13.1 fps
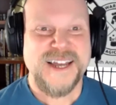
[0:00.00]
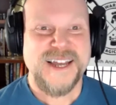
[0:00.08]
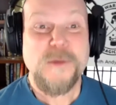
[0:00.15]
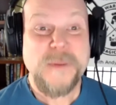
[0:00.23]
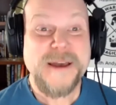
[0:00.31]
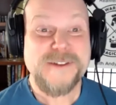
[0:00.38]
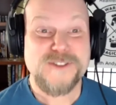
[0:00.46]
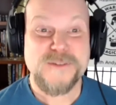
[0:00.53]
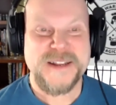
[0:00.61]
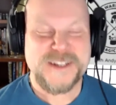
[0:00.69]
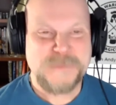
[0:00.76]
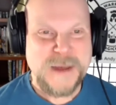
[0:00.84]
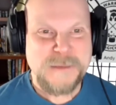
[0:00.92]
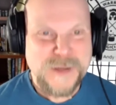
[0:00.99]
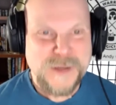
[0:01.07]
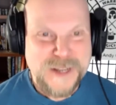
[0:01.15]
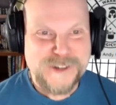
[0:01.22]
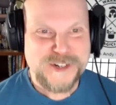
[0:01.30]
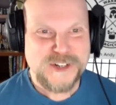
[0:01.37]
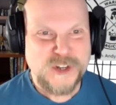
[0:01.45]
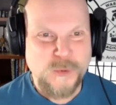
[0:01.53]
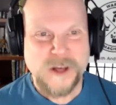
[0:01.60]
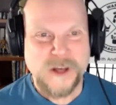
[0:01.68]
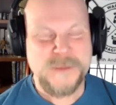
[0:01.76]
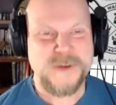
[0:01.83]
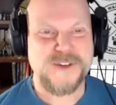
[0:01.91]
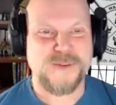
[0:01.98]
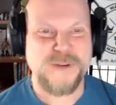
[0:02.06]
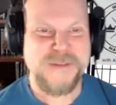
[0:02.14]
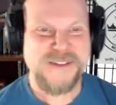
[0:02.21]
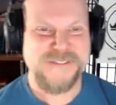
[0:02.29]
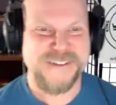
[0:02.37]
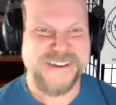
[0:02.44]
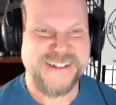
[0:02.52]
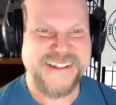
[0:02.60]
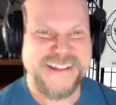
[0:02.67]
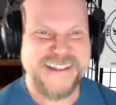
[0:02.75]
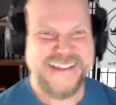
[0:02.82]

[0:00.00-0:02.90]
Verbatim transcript: Hello, Pedram. It is my pleasure to welcome you to Real Men Feel.